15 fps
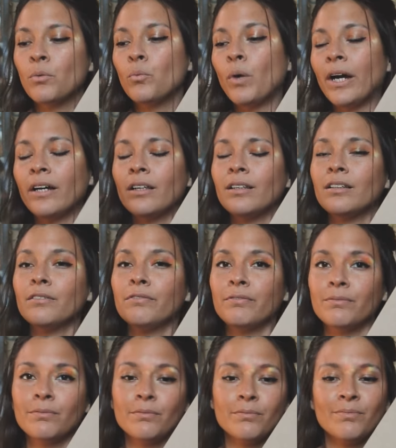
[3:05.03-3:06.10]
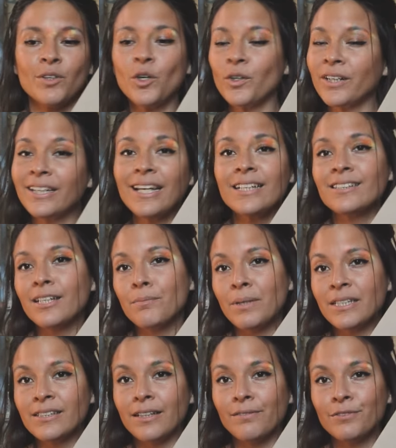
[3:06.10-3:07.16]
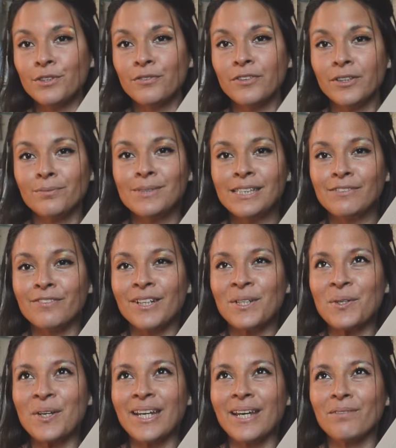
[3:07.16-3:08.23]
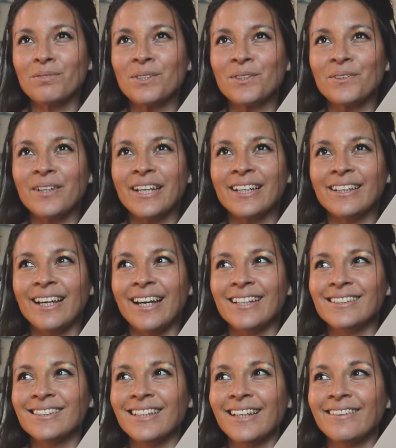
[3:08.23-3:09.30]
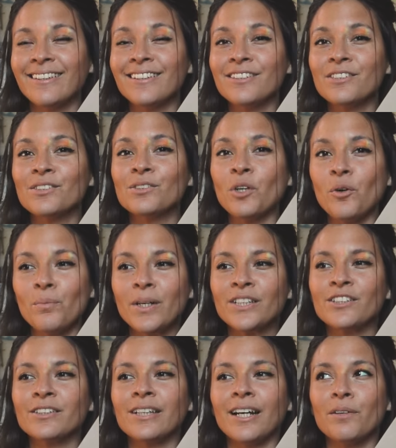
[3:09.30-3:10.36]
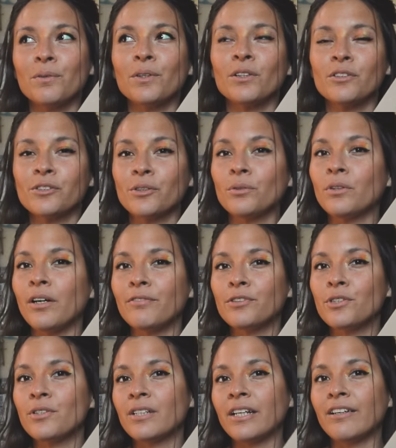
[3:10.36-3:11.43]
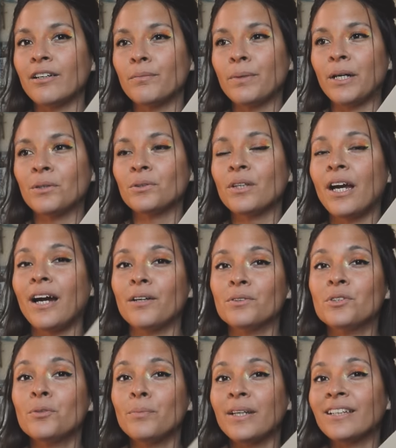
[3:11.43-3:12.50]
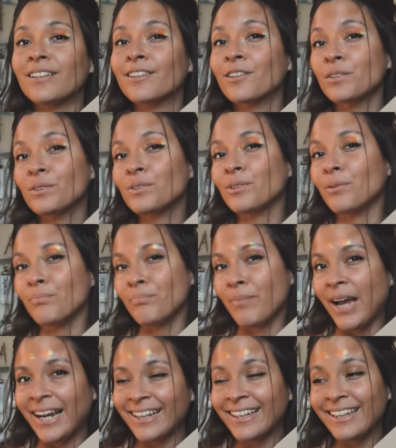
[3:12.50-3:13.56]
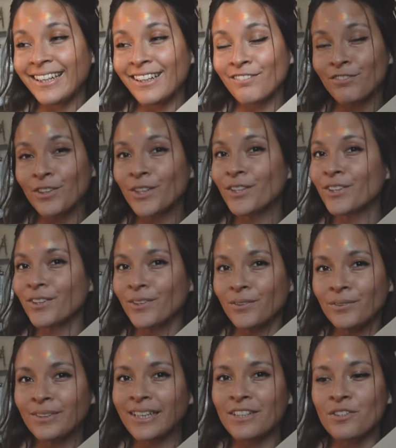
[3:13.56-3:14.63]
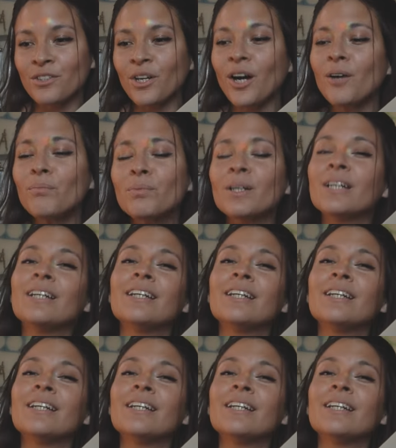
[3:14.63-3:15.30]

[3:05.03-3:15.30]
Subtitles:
While organizing myself to film this video, I came to realize that there's so much that I would also love to share about how to make custom packing for your online shop.